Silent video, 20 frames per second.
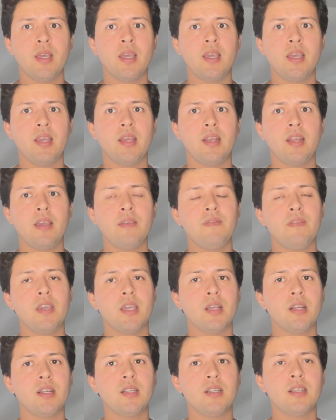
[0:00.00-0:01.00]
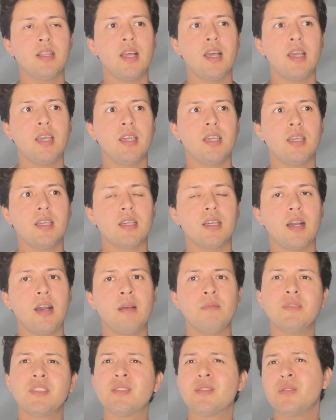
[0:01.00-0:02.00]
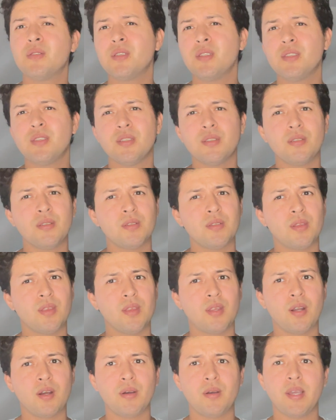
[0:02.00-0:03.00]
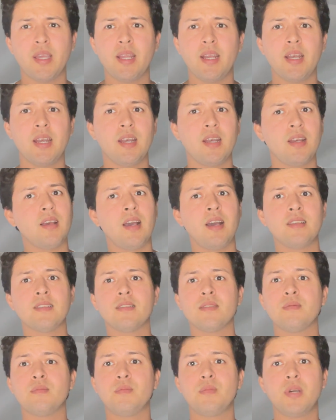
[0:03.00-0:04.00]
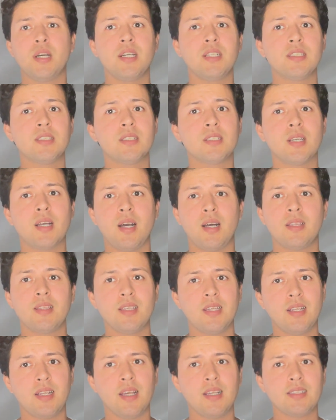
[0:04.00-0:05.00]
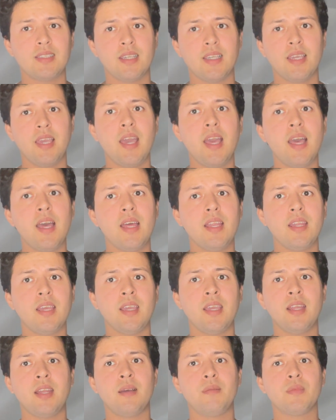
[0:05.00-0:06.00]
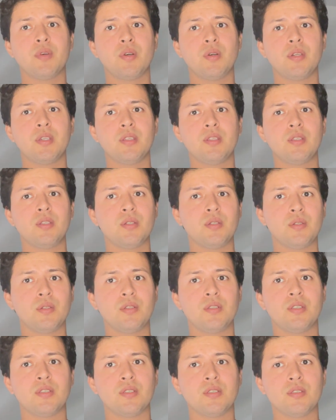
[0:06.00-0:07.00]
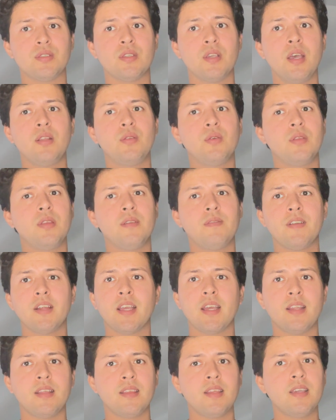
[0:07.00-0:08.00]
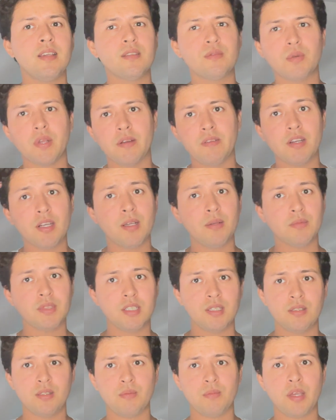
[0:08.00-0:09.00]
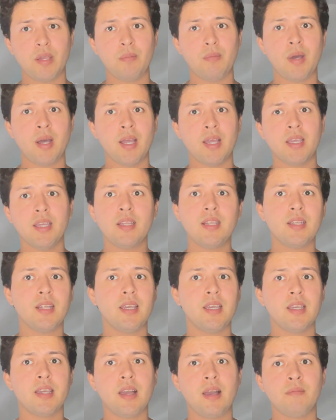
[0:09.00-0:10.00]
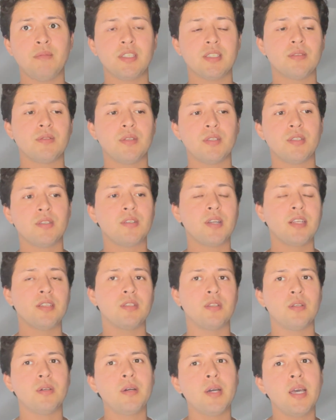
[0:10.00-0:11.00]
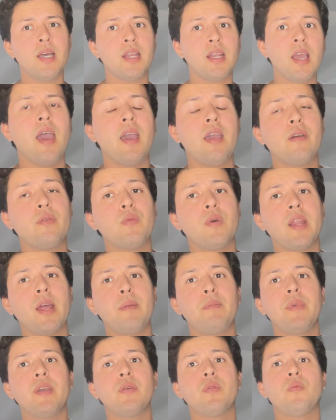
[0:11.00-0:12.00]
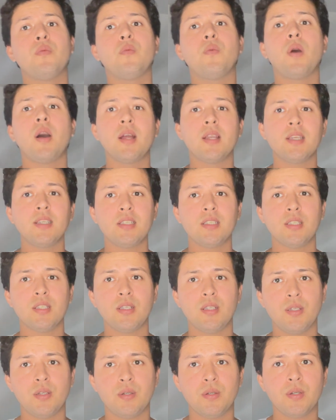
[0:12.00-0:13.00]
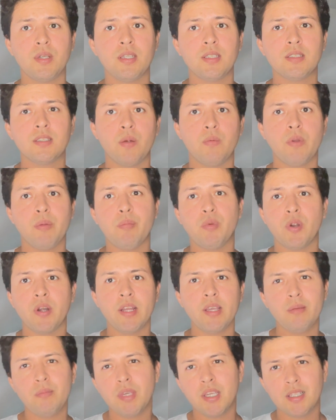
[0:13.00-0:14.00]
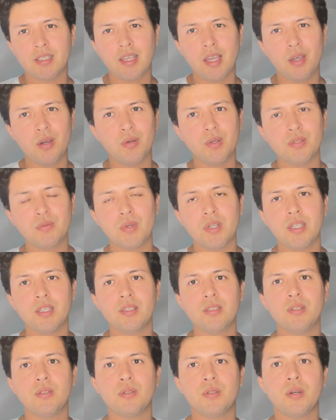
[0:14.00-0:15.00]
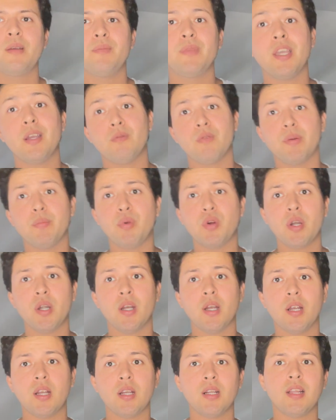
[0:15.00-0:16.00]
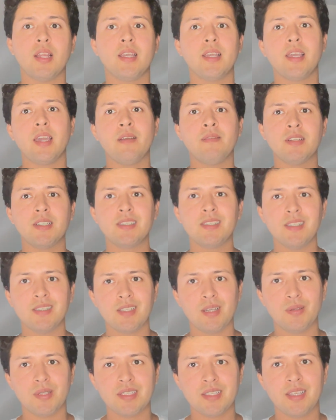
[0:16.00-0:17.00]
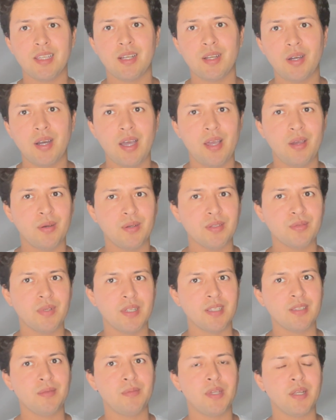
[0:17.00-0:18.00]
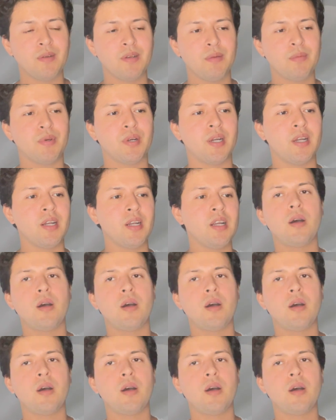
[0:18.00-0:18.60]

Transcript: And I figured, like, I'm just going to throw in as much content as I can, and I'm going to just do different kind of things. Whatever comes into my mind, like, I'm just going to try to do it. And what I've been wanting to do is reporting, because I always wanted to be a reporter. Like, ever since I was little, I always wanted to be a reporter.